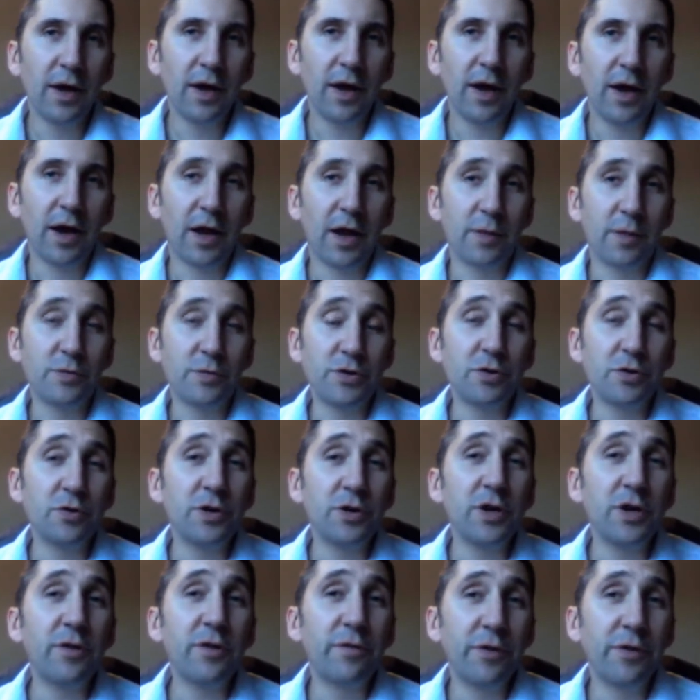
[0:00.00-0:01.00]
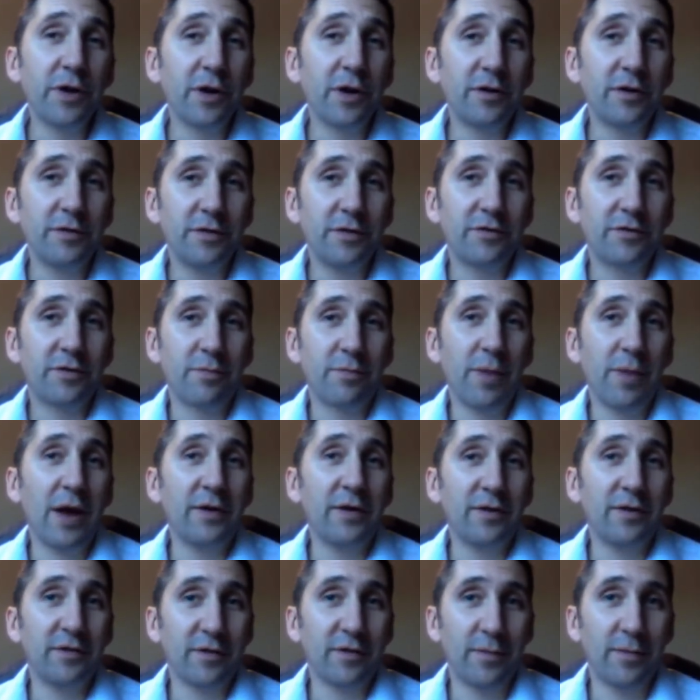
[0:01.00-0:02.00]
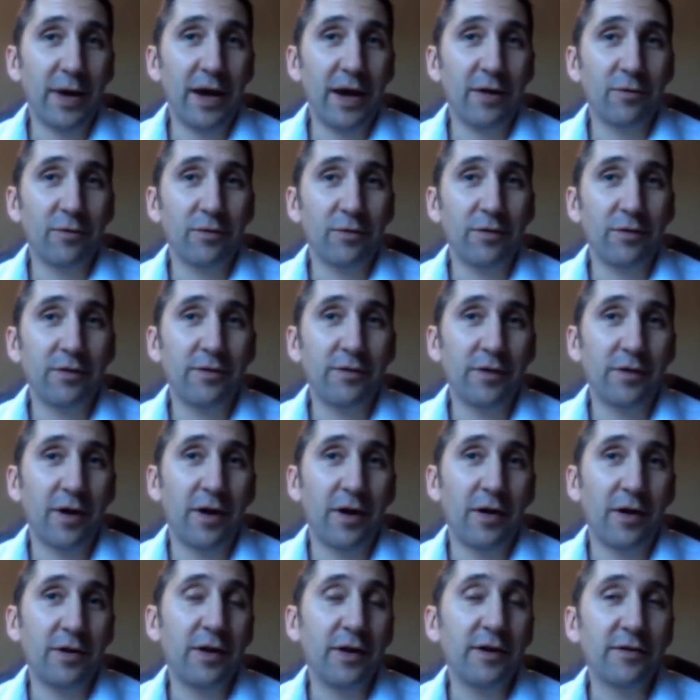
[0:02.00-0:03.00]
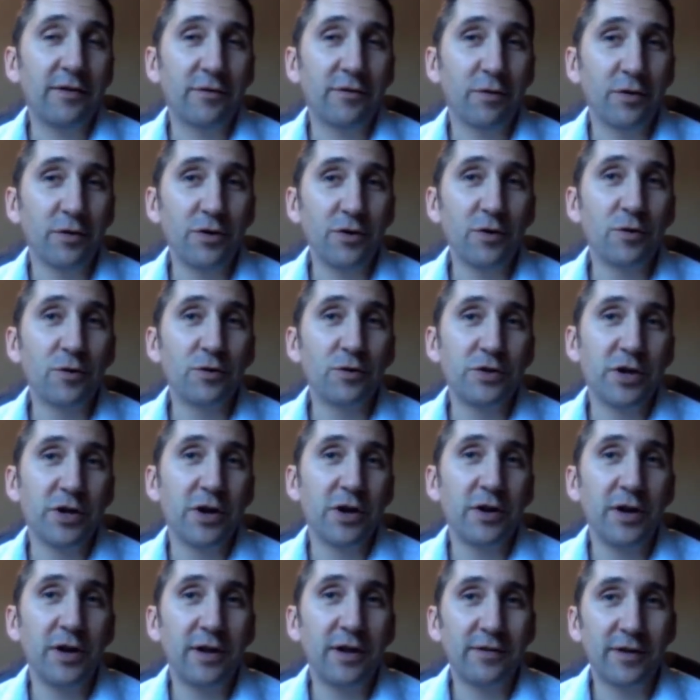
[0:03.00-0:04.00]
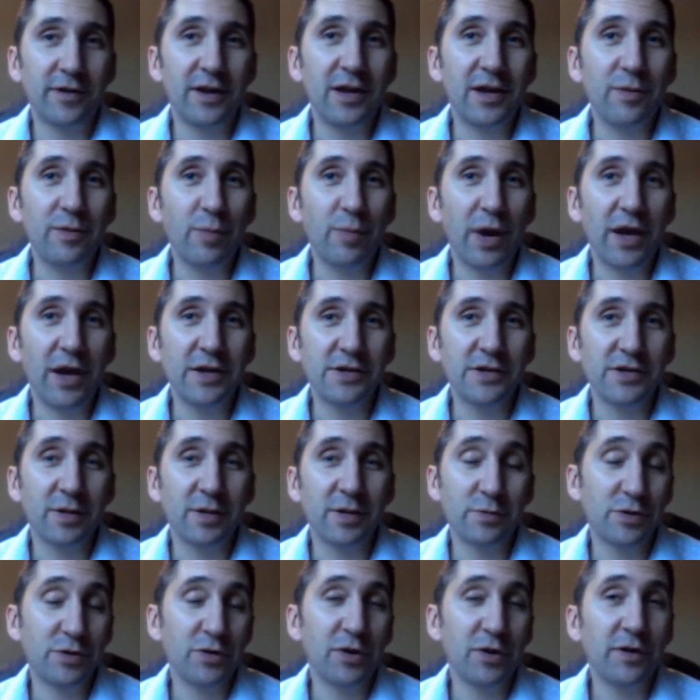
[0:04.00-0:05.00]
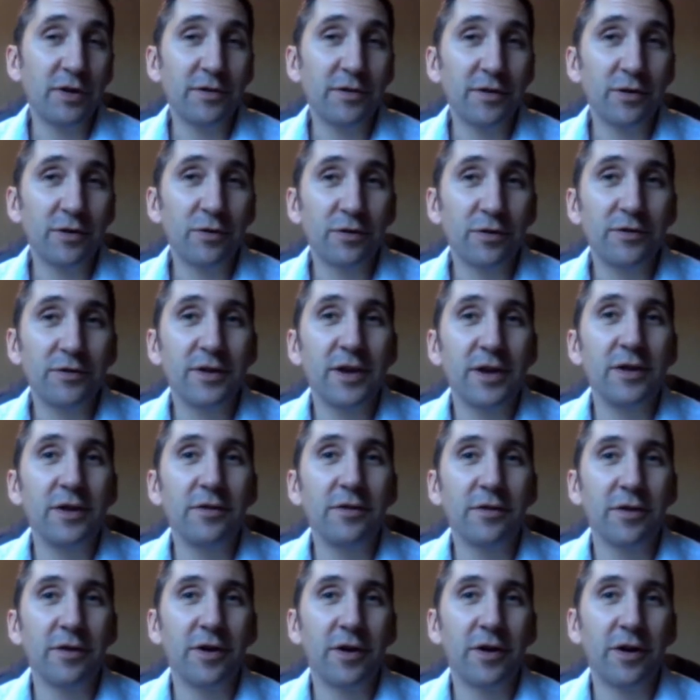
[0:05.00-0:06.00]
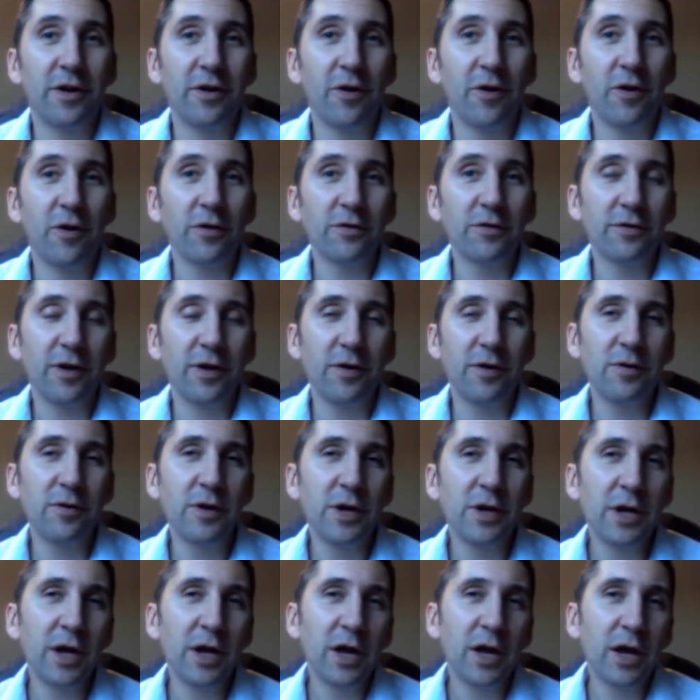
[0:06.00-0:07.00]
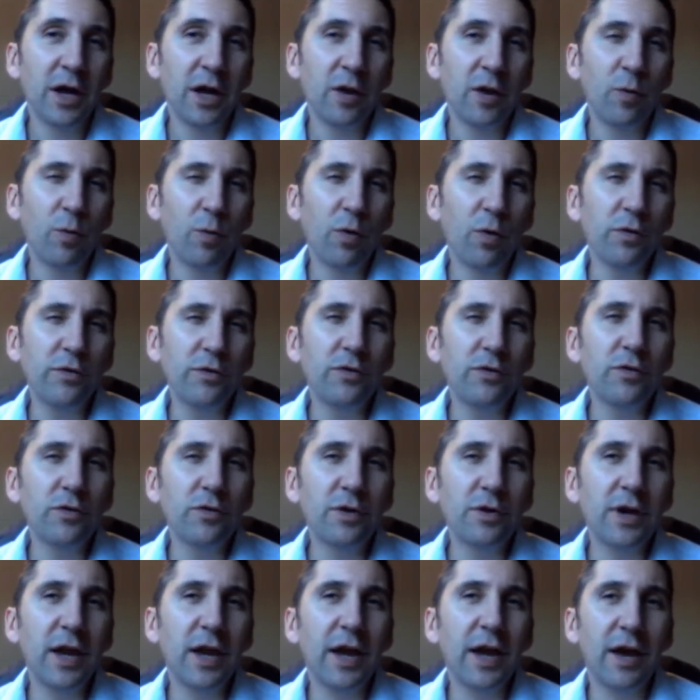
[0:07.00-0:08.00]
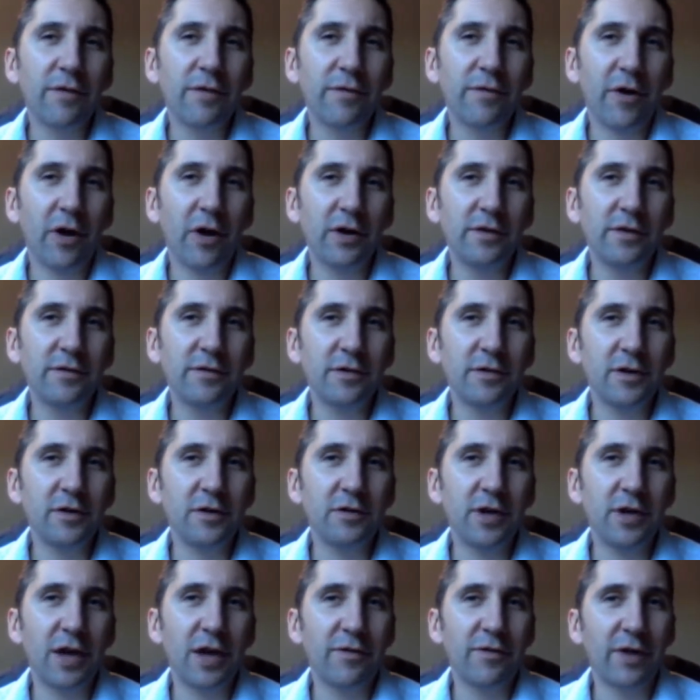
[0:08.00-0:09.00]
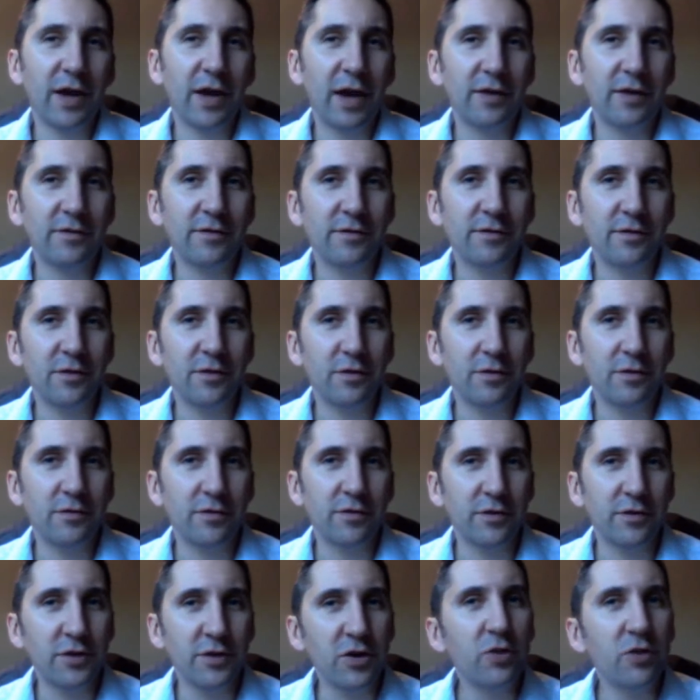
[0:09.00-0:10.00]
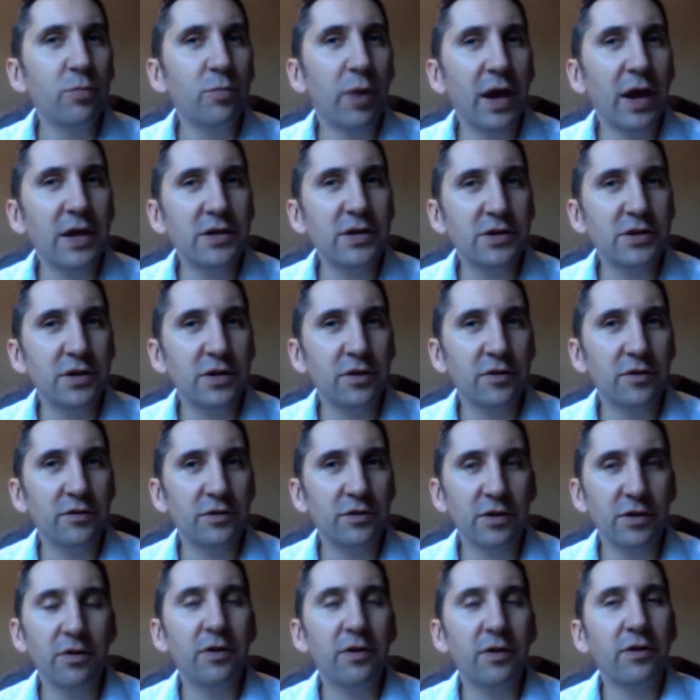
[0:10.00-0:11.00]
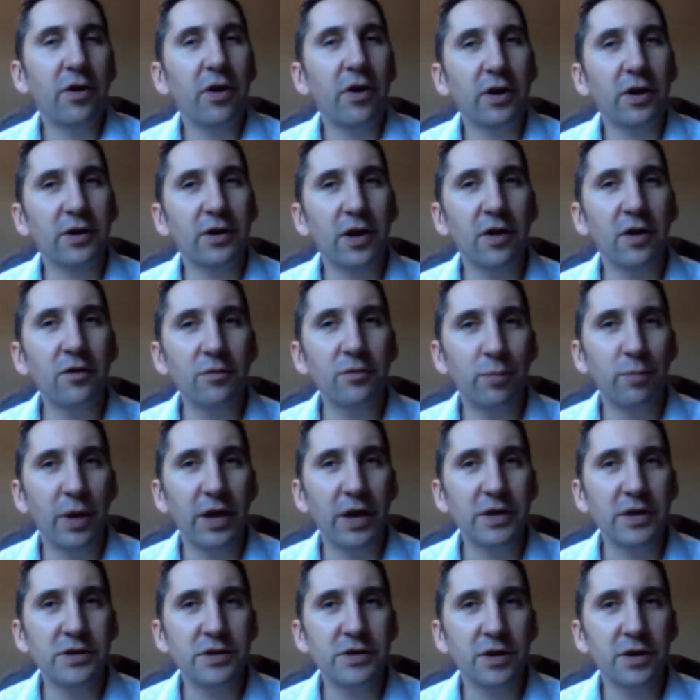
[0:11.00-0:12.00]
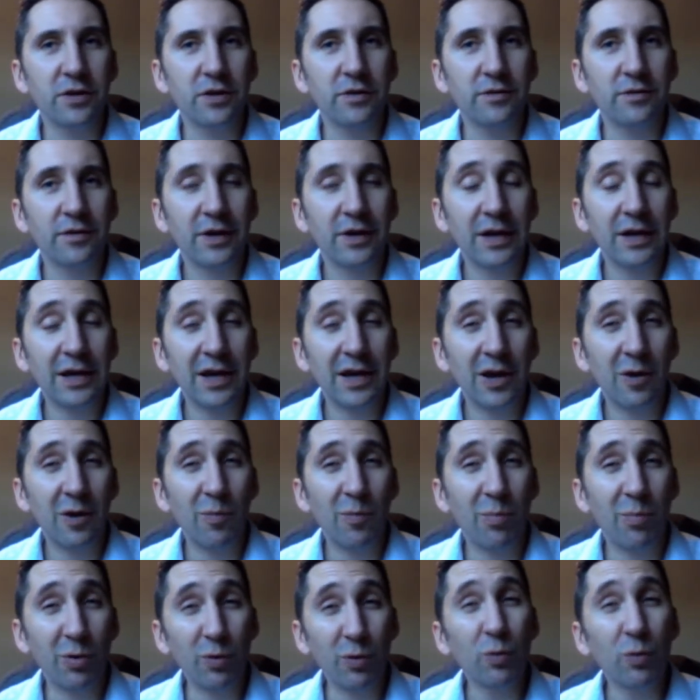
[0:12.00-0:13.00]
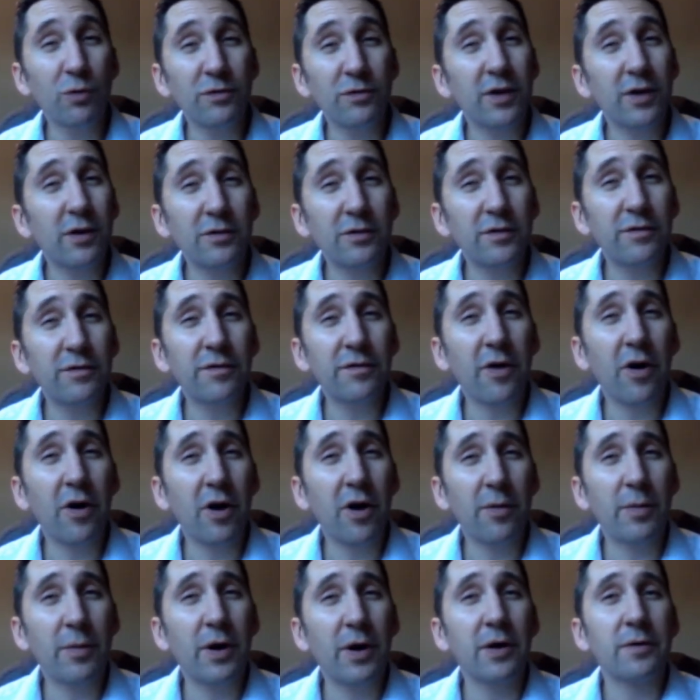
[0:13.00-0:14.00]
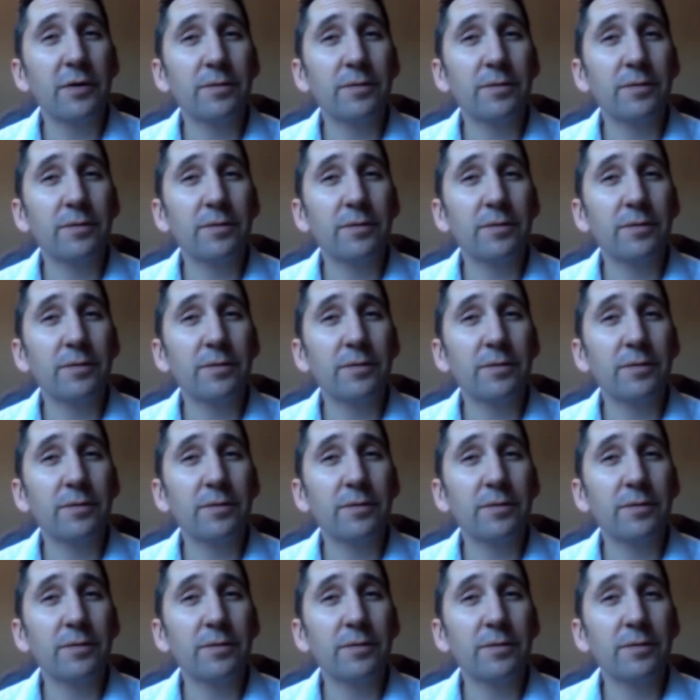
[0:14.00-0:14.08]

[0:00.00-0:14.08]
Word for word: And I'm sure you've learned a tremendous amount, uh, Lisa, on your journey as an e-patient. I'm sure you still continue to learn a lot. So What's your key advice that you'd give, I guess, to, to new patients, newly diagnosed patients, but also to pharma?